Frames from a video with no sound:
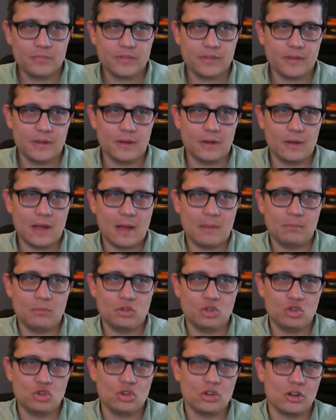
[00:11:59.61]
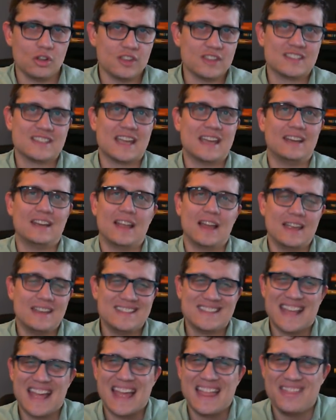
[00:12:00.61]
So I'm good on the
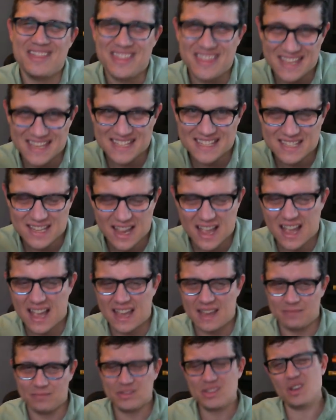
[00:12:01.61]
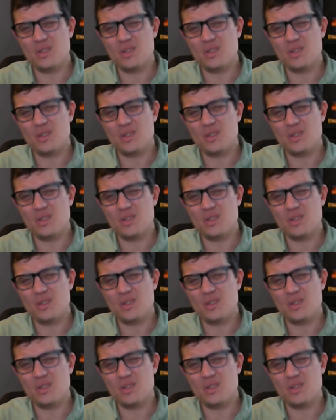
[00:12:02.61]
sidelines at this time.